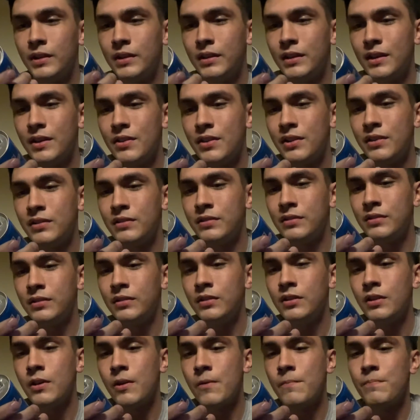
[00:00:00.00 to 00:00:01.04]
And then,
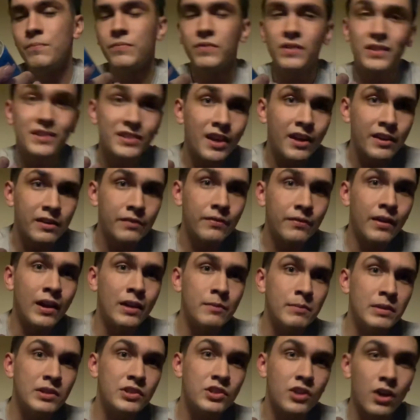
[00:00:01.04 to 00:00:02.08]
you know, it's got your
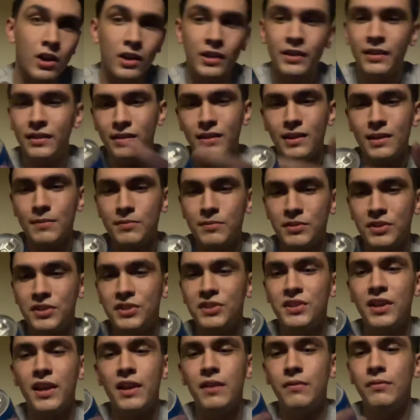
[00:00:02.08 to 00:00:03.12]
vitamin Chuck. It keeps you
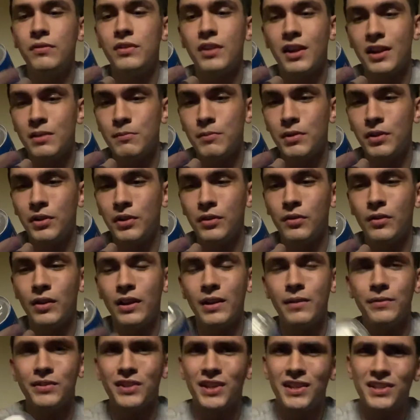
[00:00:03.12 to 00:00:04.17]
safe, 90
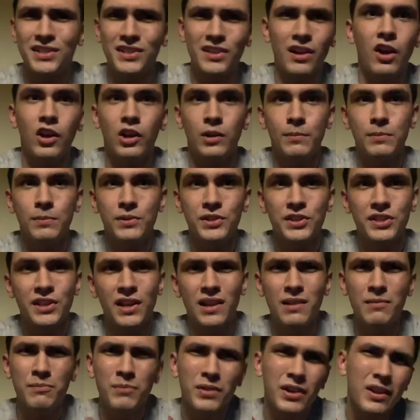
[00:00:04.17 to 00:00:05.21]
milligrams, that's
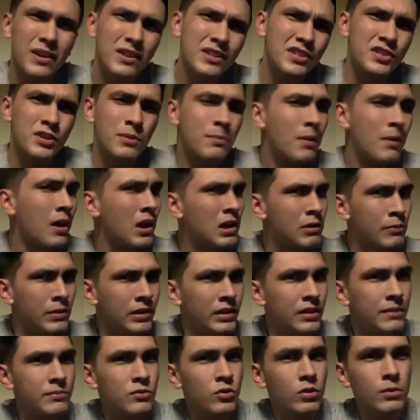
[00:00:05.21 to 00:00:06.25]
100%. But does your body really
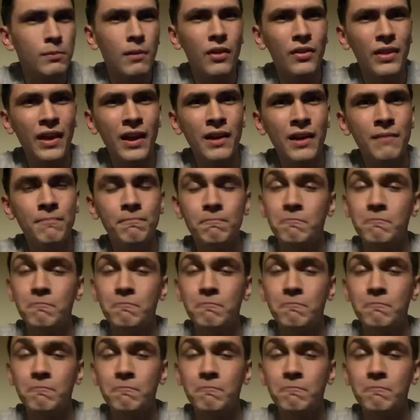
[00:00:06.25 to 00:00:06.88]
absorb all that?